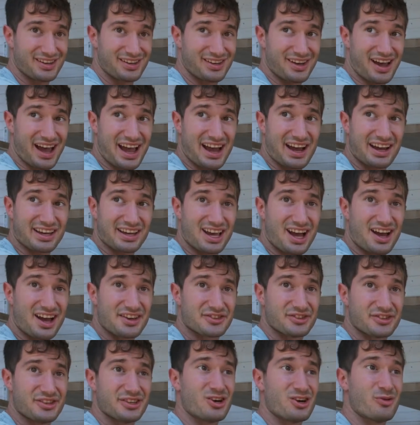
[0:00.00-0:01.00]
I
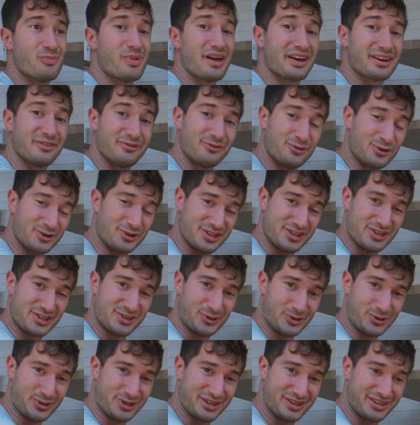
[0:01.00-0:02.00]
constantly go back and forth on the
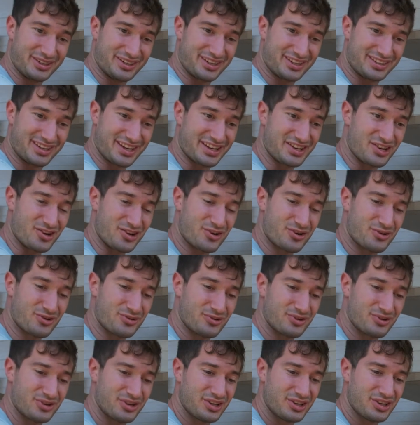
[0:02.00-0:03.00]
toilet because I know
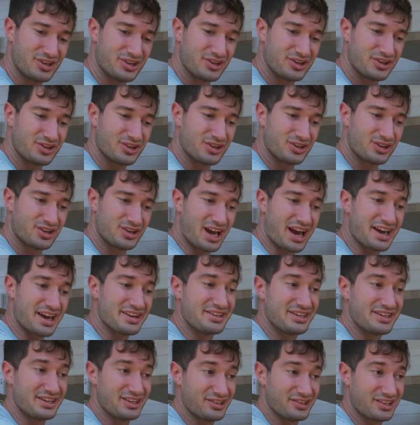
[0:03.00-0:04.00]

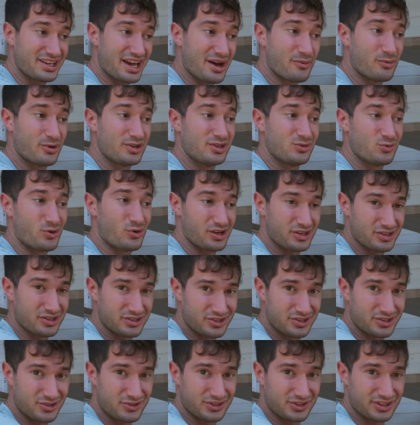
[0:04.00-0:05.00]
Ideally, I wouldn't want
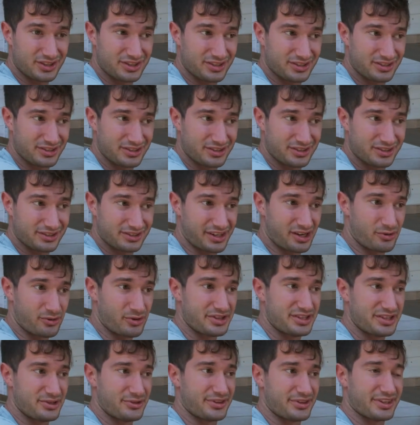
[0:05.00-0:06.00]
to use it because I don't
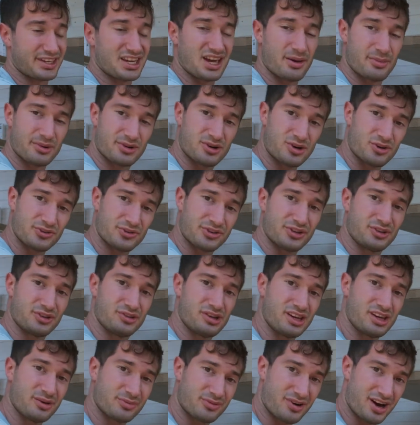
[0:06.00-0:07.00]
want to deal with the chemicals and
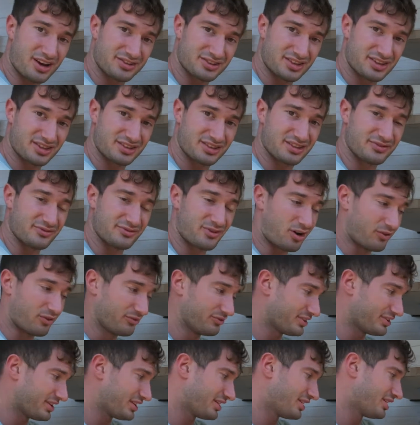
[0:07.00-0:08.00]
cleaning process involved
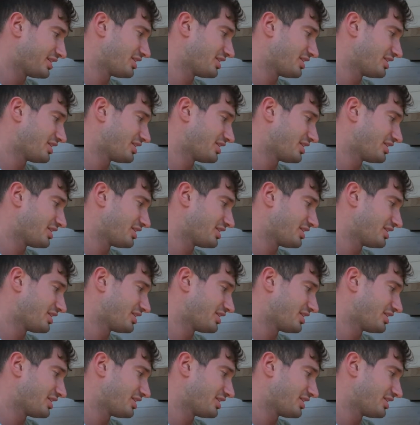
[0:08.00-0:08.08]
in it.